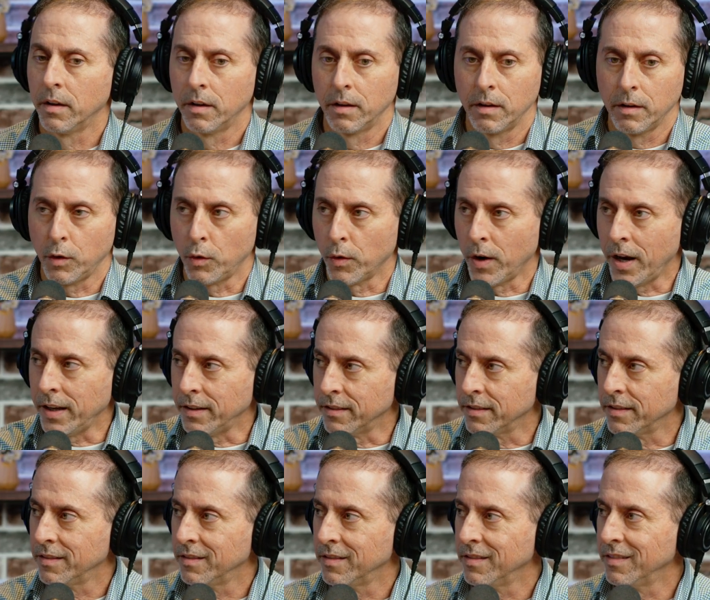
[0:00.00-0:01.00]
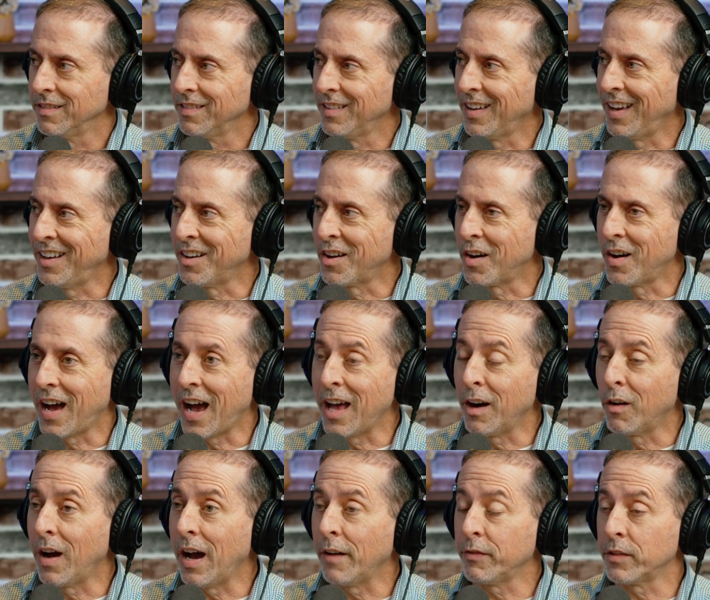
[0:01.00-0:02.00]
Great. I
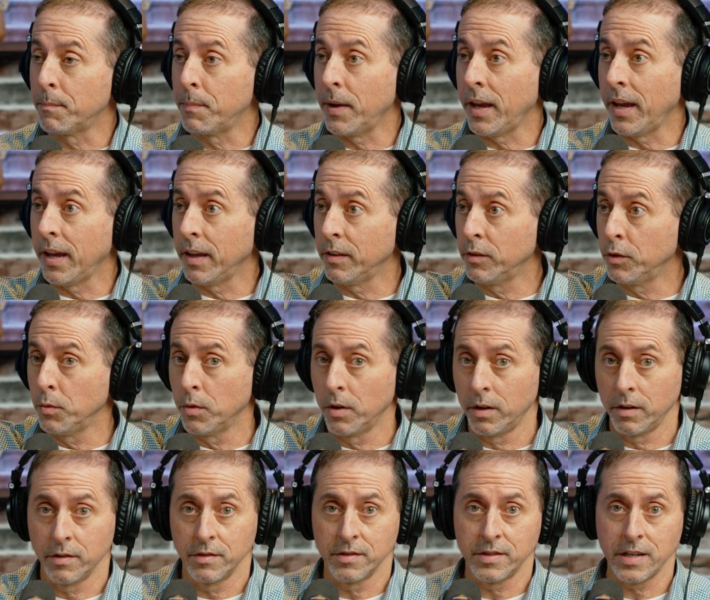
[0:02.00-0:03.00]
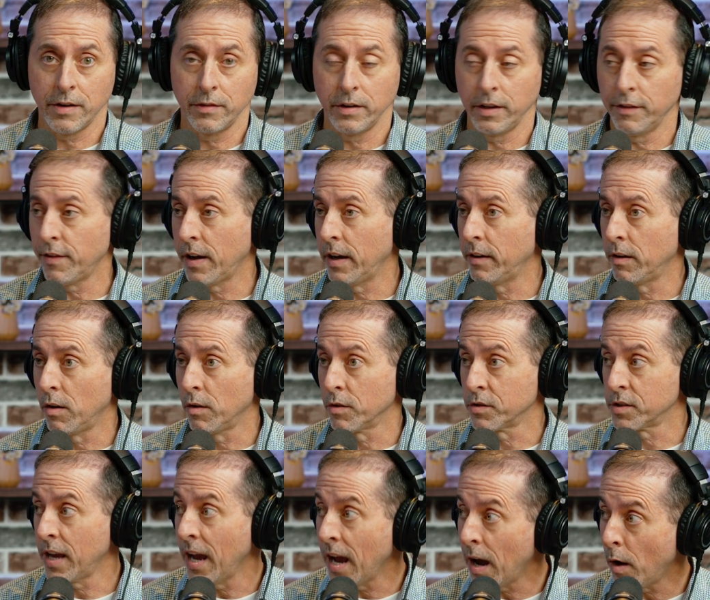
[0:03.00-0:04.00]
don't have to pay $275
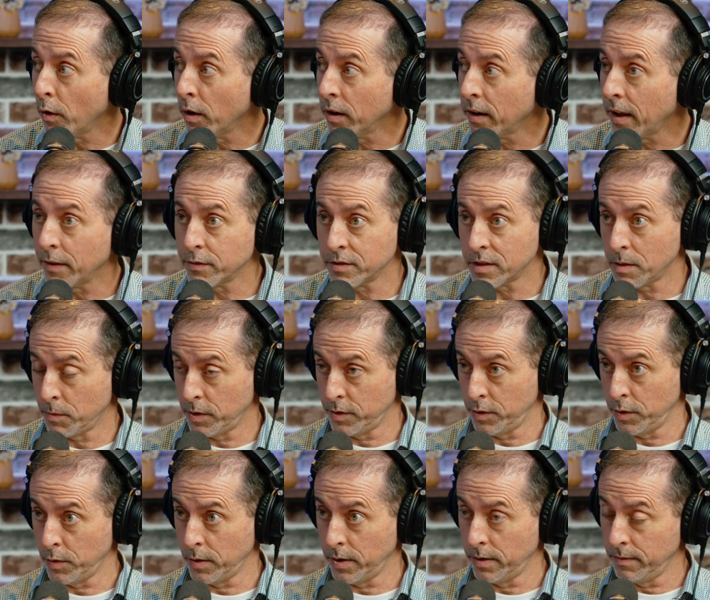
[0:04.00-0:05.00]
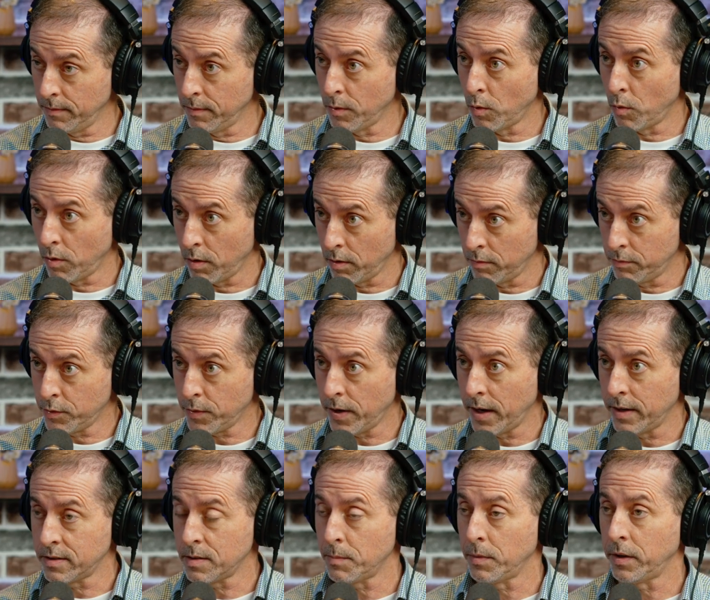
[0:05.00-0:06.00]
an hour to have someone do it or
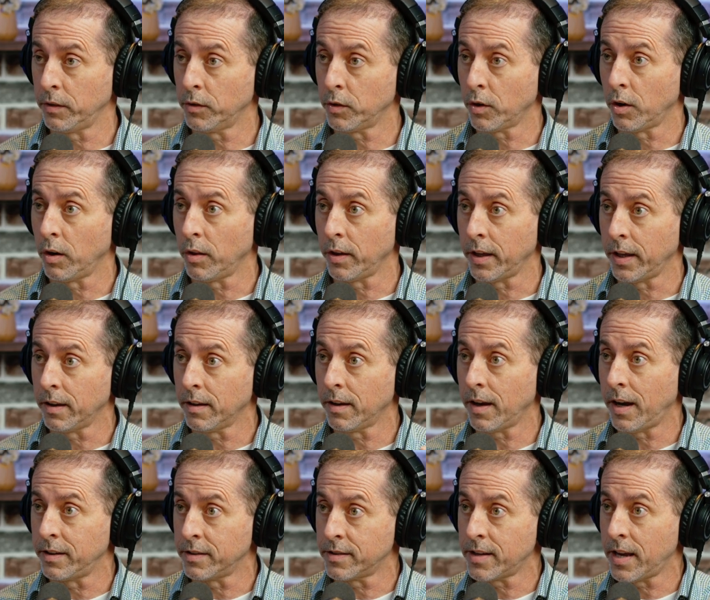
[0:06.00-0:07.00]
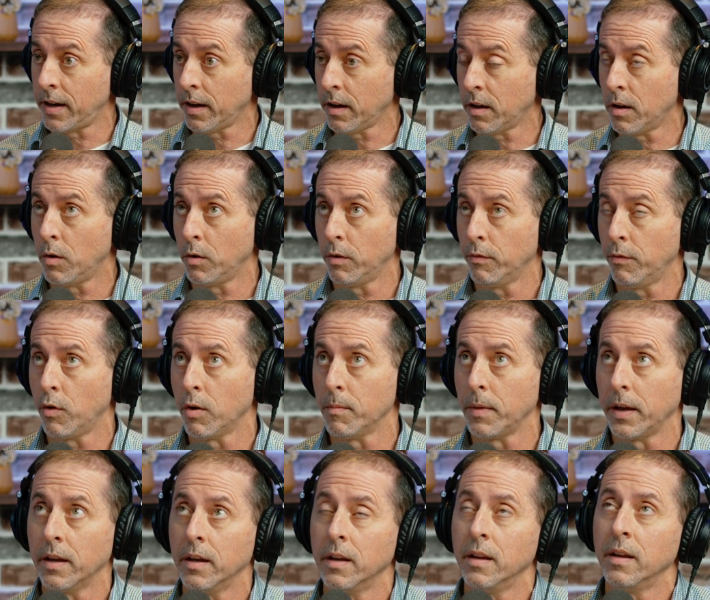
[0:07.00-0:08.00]
train someone internally. I just had it coded for
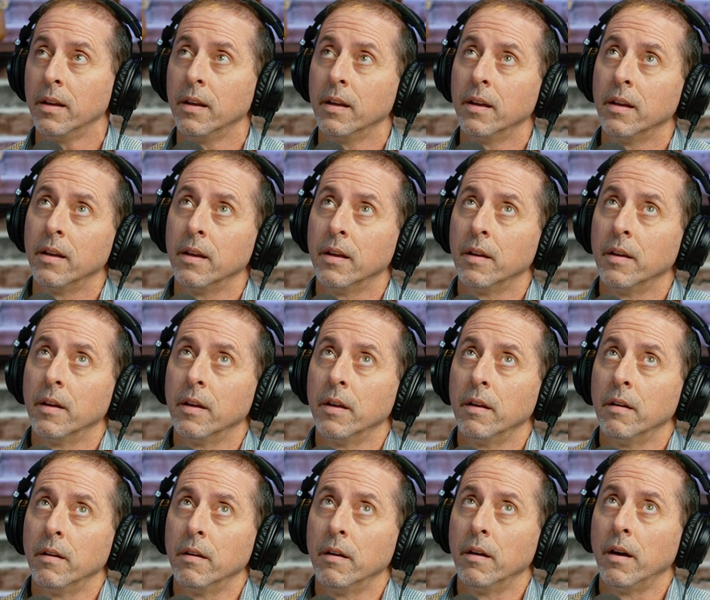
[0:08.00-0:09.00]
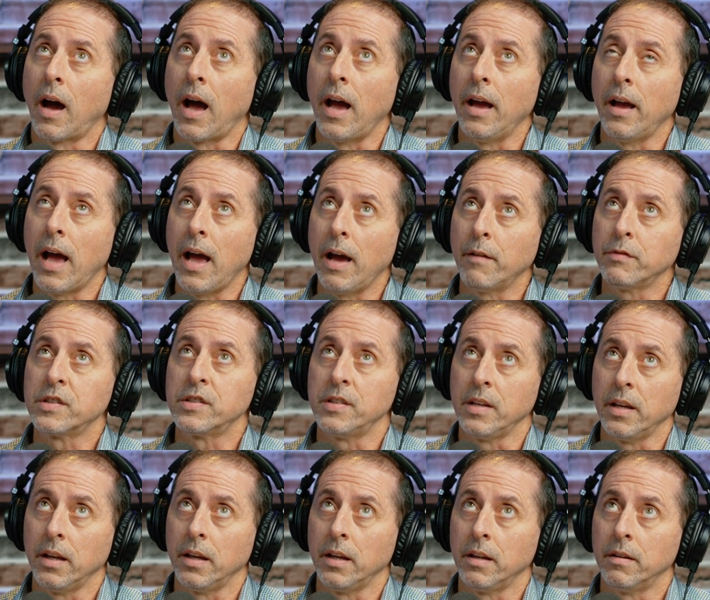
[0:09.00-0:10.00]
me. I have
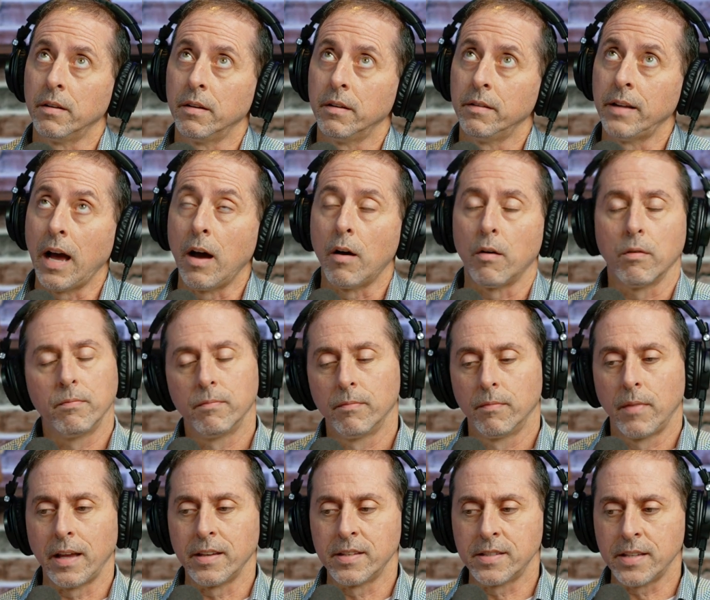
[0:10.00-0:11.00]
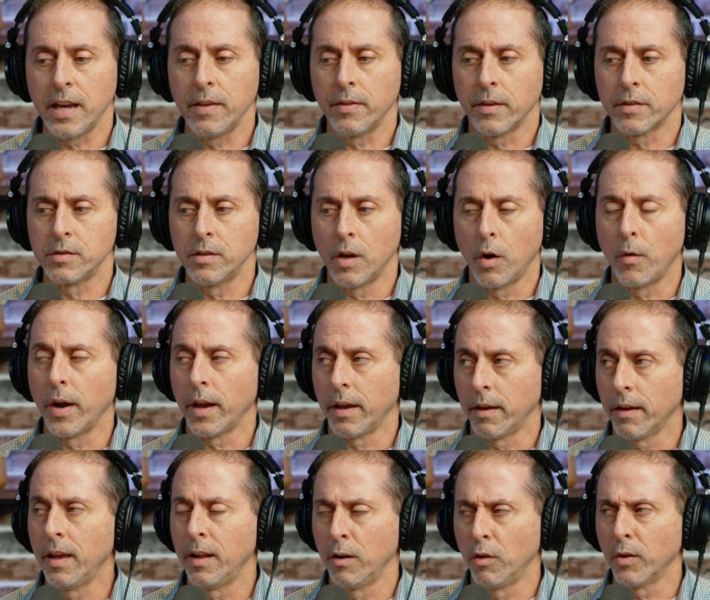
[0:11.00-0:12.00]
seen, now I say this knowing
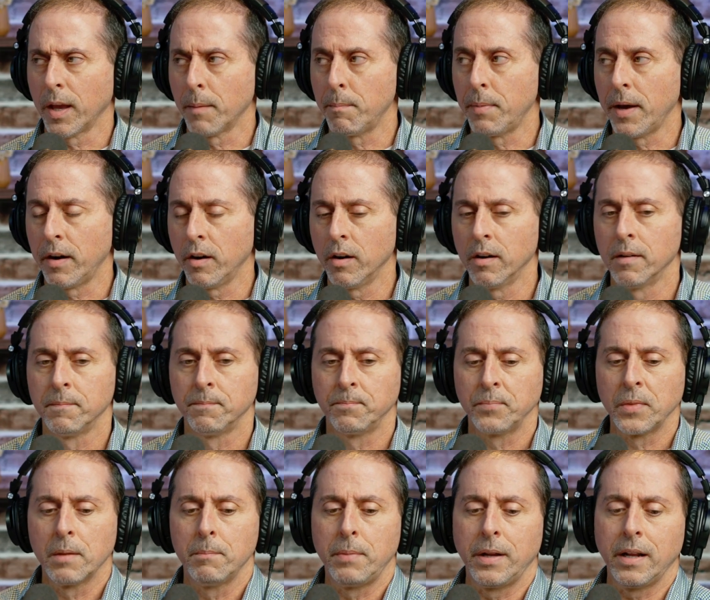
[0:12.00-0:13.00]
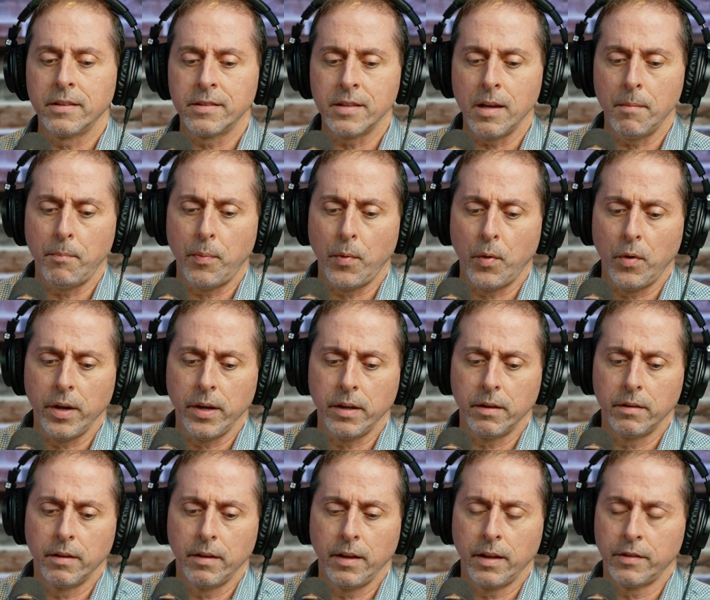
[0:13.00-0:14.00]
it'll get better, but at some point
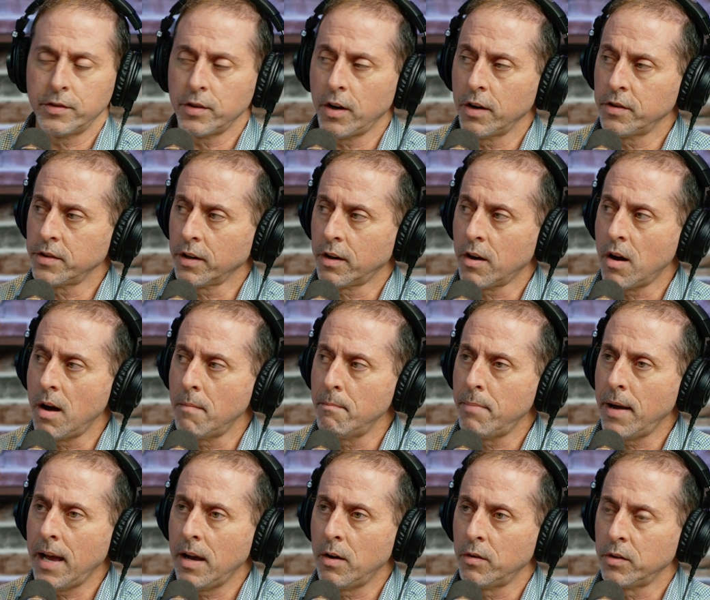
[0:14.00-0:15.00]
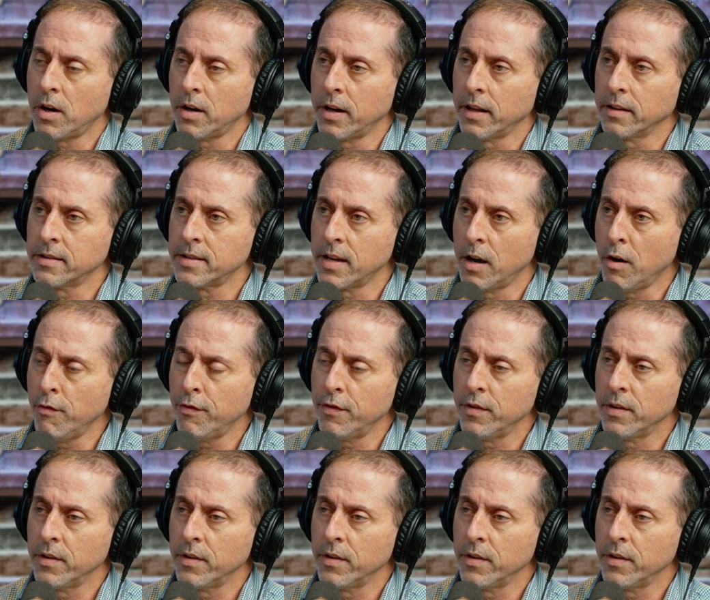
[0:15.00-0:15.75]
it starts to compound on itself,